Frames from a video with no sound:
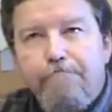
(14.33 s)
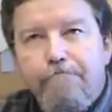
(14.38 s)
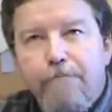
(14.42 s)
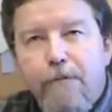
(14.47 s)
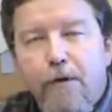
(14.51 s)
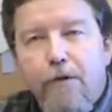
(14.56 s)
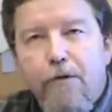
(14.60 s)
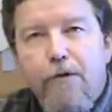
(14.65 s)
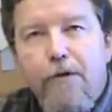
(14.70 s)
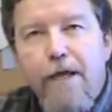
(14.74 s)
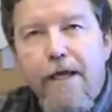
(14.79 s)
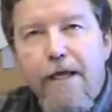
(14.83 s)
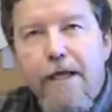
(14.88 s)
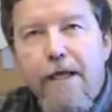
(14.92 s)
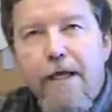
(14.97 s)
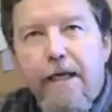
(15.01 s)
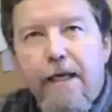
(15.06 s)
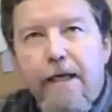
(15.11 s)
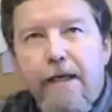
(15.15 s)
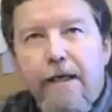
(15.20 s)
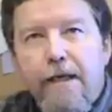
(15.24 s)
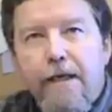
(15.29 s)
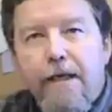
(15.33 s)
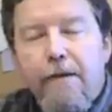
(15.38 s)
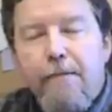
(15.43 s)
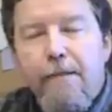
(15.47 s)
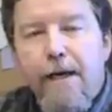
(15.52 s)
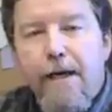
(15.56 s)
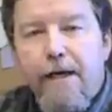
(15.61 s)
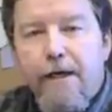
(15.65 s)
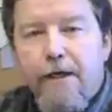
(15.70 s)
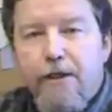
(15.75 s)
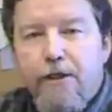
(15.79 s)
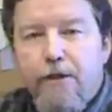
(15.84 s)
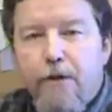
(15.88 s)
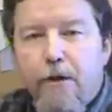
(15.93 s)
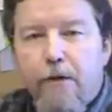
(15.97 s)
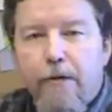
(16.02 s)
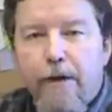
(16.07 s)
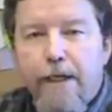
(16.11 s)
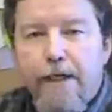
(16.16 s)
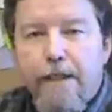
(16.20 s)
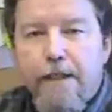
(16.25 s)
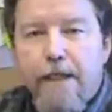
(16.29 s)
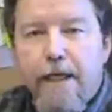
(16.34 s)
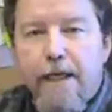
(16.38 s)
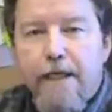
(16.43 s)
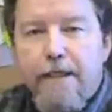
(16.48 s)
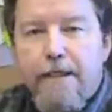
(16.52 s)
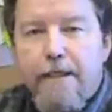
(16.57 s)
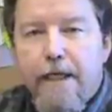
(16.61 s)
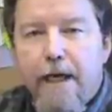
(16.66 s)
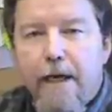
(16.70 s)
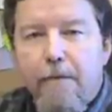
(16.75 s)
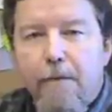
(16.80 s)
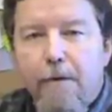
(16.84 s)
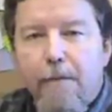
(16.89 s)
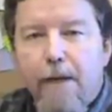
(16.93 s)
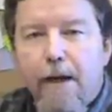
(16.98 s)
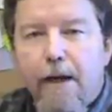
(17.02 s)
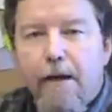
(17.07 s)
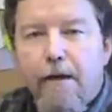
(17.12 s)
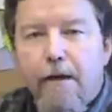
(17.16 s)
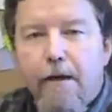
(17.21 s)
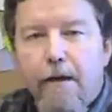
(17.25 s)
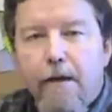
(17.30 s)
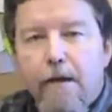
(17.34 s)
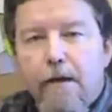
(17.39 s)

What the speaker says: your thinking about an issue I raised last time about